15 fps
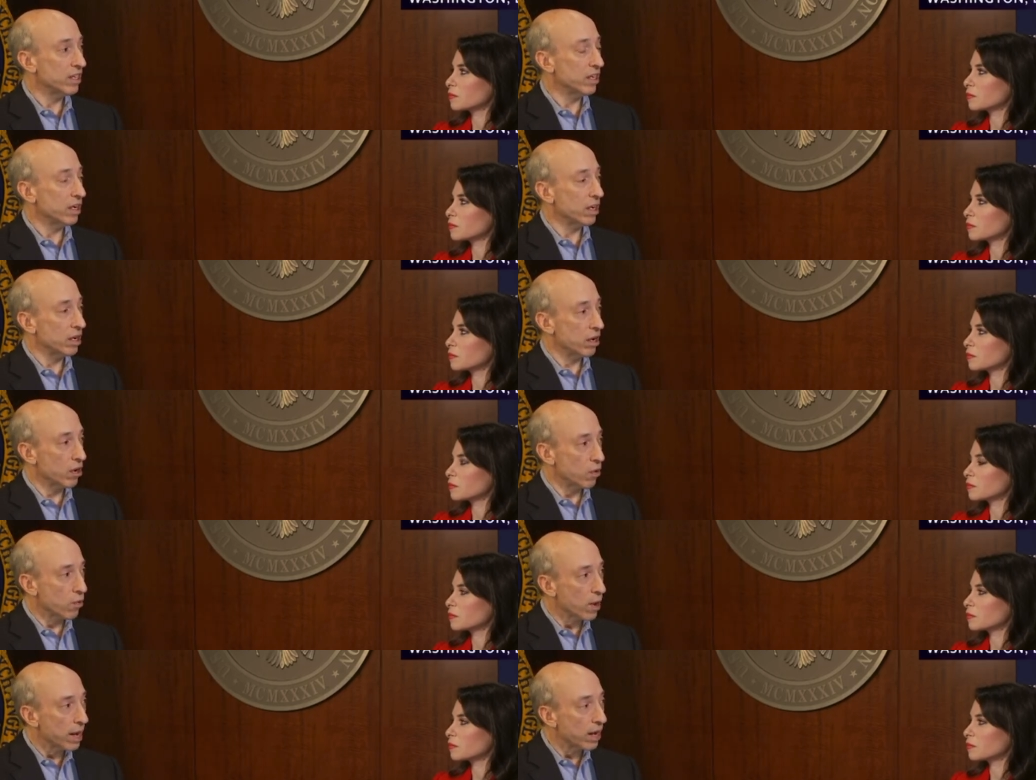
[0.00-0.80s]
Speaker 1: uh,
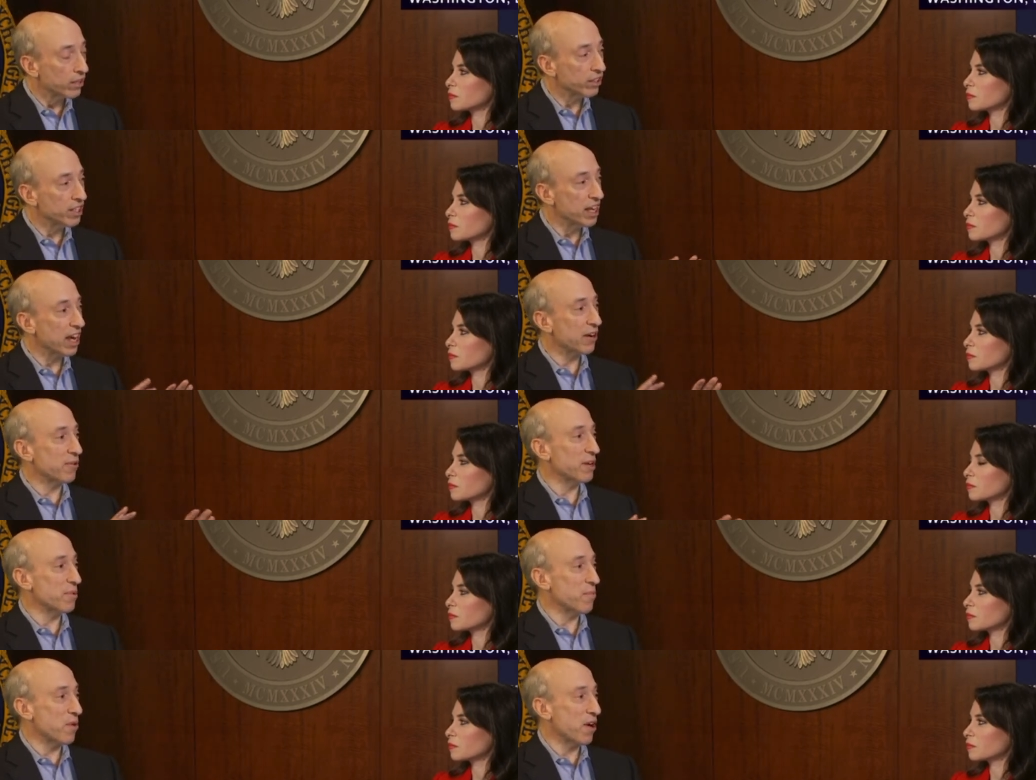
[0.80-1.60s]
around the equity
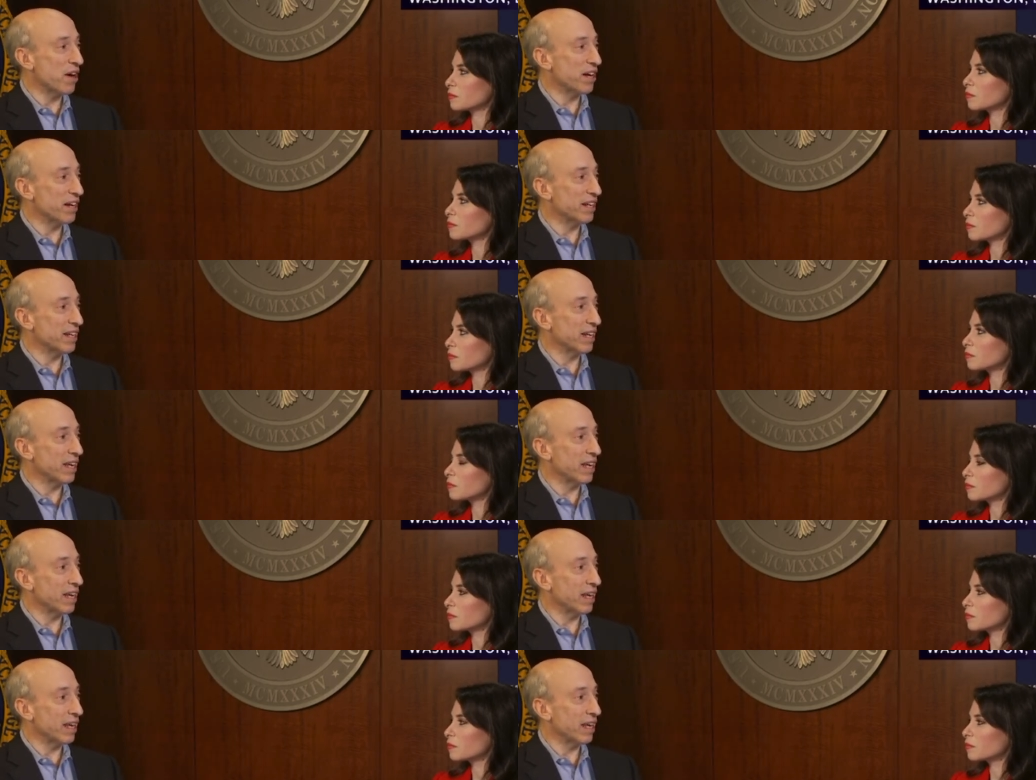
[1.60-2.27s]
market.